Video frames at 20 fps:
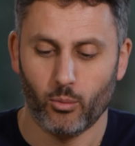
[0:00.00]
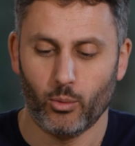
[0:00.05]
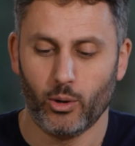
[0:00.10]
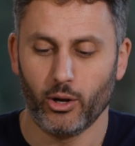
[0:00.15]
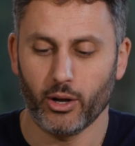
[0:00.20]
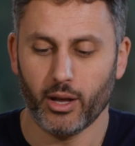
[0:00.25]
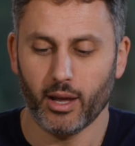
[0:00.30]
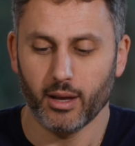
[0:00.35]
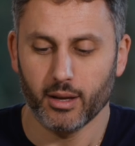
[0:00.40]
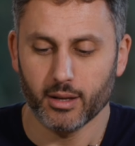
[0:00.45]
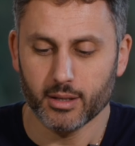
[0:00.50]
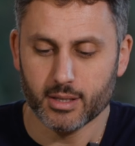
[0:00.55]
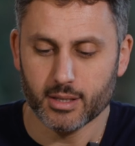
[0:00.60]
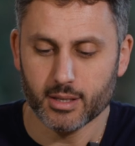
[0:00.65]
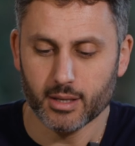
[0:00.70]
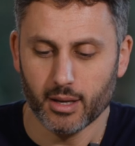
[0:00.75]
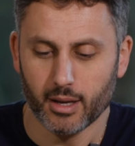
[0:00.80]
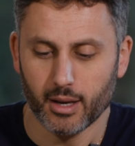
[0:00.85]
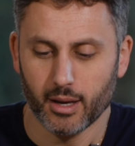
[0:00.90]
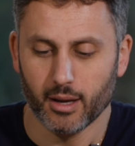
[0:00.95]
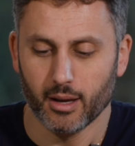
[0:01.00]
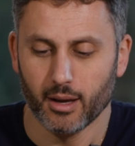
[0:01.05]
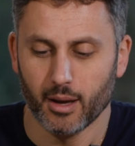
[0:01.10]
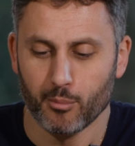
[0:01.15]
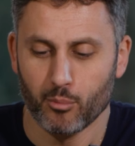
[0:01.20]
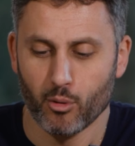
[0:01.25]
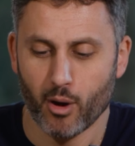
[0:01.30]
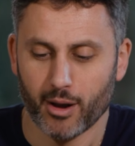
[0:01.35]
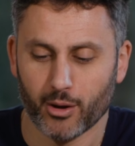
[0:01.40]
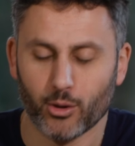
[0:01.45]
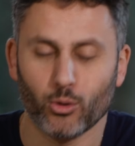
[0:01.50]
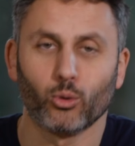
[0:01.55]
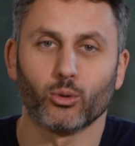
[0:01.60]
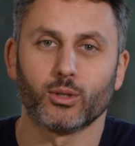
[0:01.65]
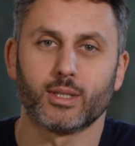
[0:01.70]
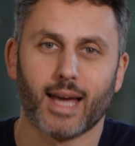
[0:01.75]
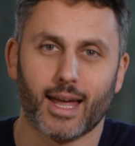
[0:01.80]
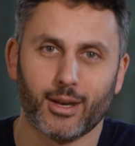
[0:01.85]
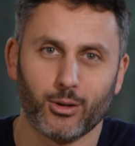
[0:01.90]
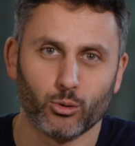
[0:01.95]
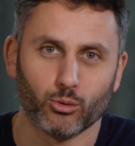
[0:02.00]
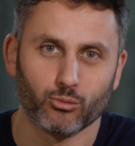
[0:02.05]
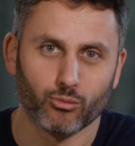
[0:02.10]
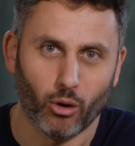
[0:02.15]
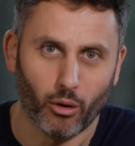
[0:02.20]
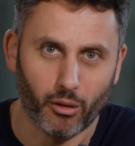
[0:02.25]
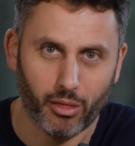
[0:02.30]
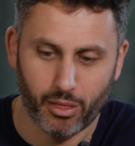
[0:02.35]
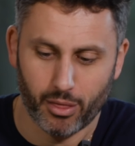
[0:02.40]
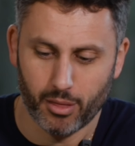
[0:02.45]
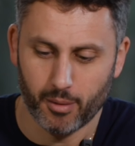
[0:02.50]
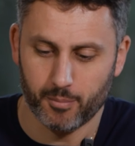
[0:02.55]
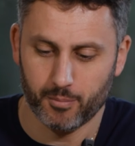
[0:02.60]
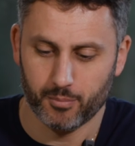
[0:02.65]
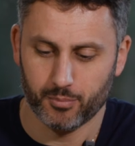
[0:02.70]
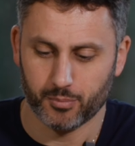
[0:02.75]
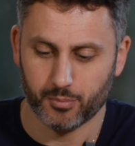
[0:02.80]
We're looking at a brand called Daniel Roth.